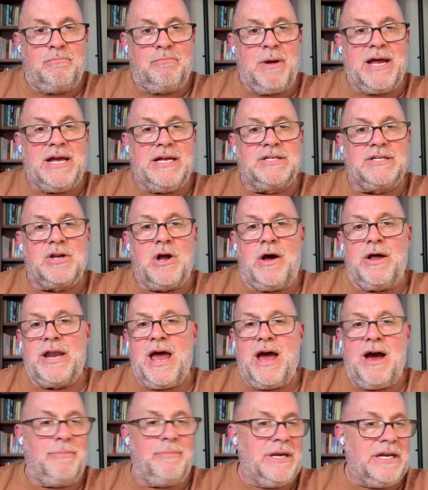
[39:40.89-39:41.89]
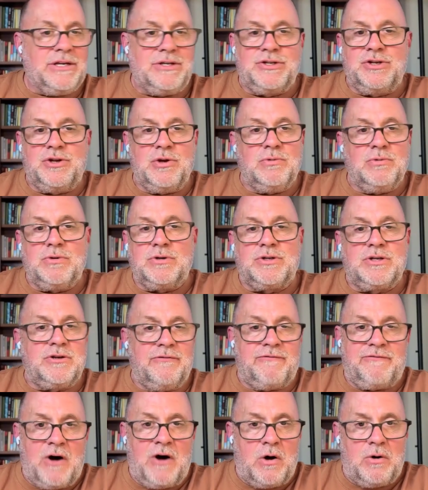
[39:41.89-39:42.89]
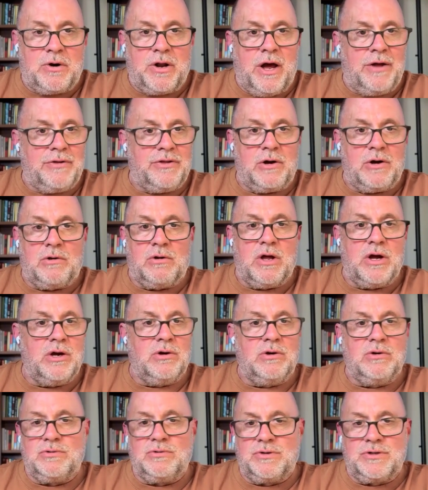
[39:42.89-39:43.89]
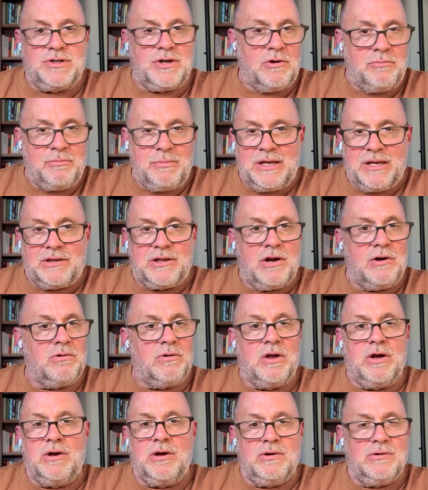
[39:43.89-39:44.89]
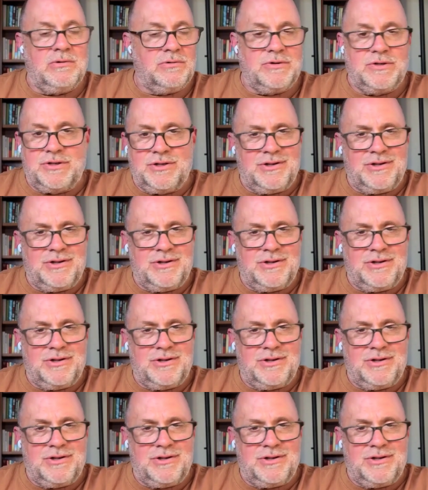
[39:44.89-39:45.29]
based on how many students default on their loans, don't meet their loans.